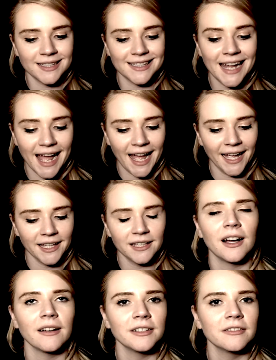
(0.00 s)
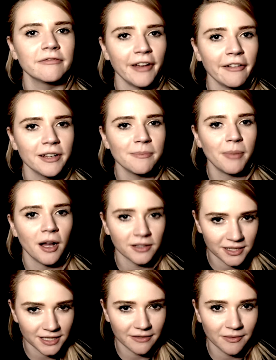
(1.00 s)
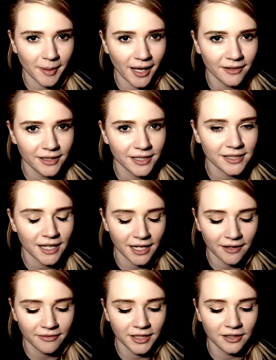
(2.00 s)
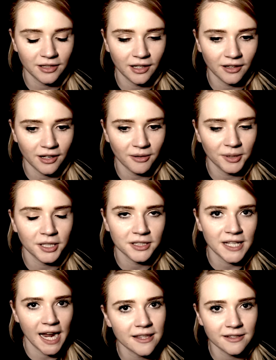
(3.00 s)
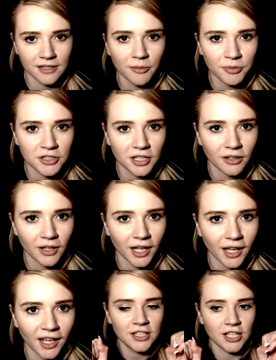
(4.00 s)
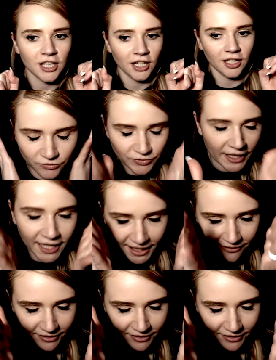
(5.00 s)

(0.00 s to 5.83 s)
today I feel very positive about this, and I feel like I want to take this opportunity to really